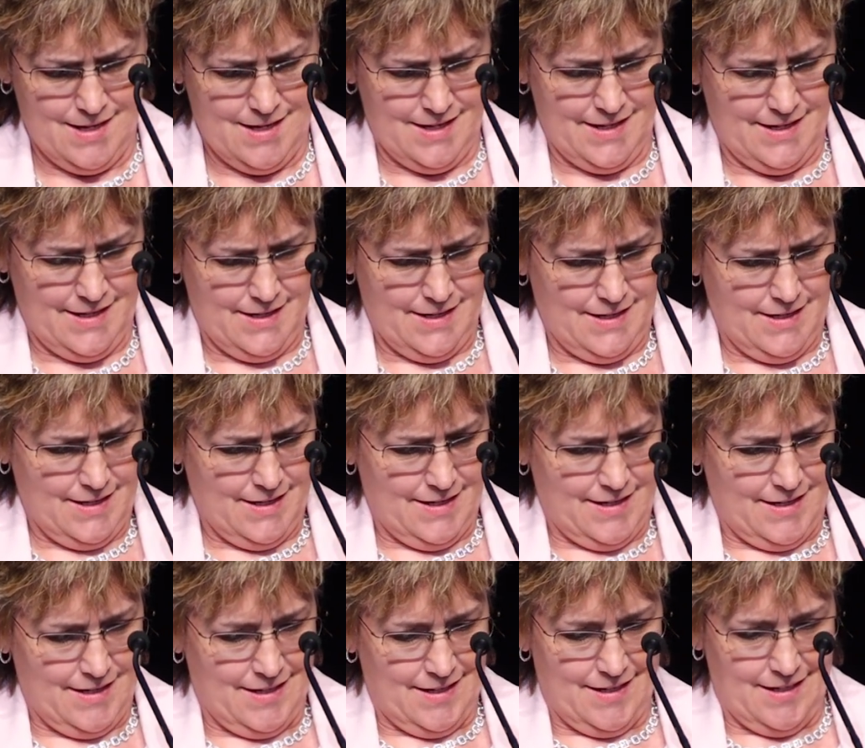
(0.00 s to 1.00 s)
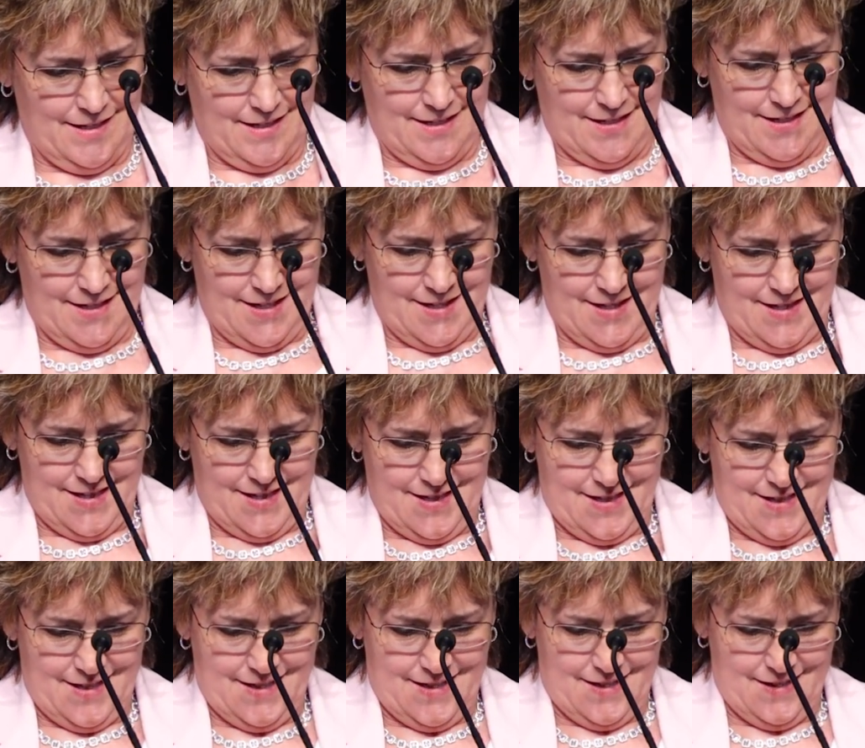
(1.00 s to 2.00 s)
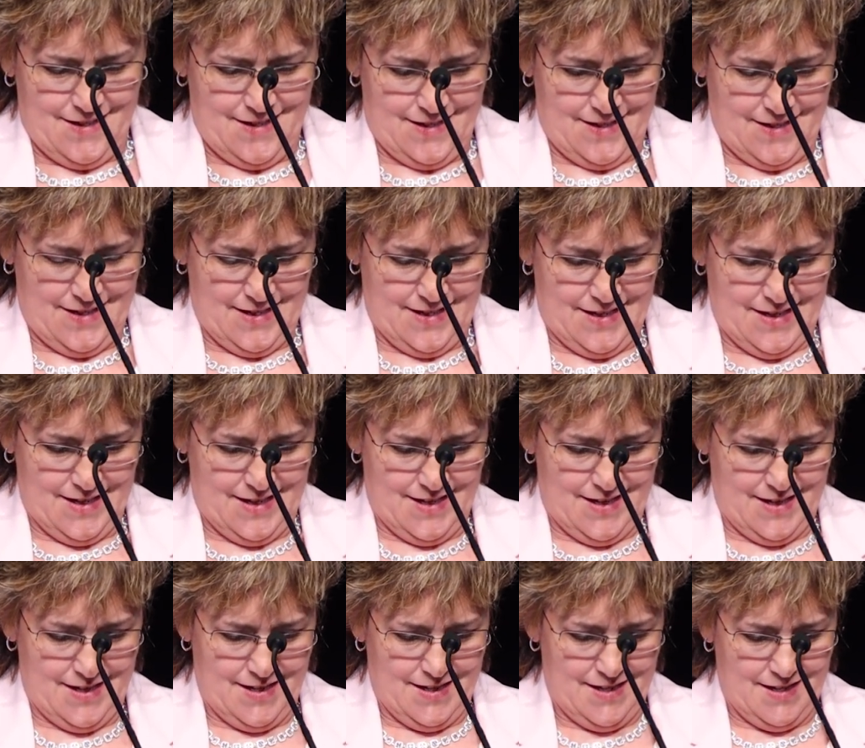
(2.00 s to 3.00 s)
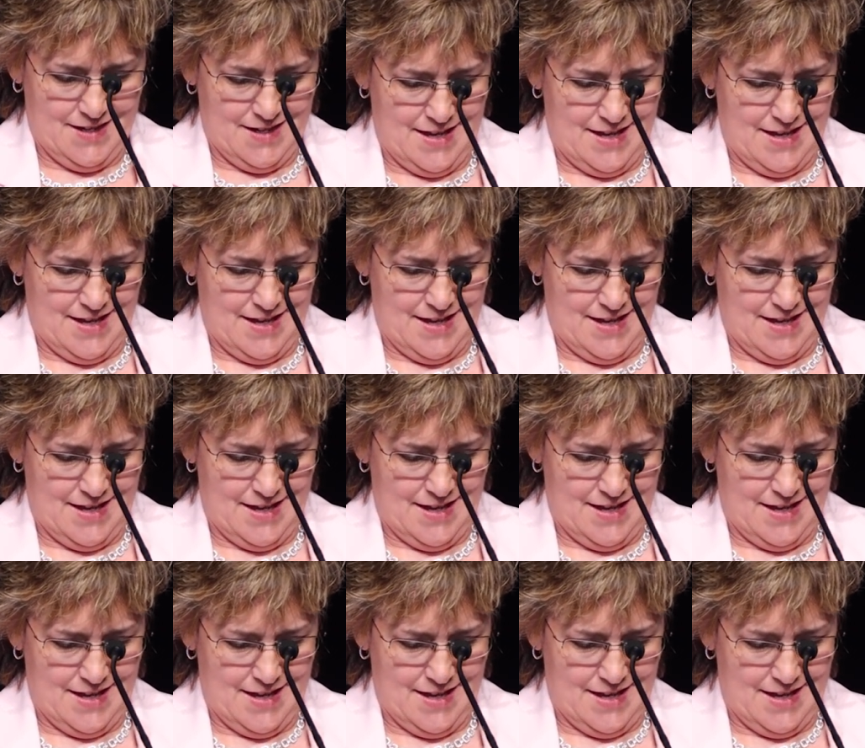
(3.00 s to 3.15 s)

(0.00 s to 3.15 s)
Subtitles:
Nobody speaks.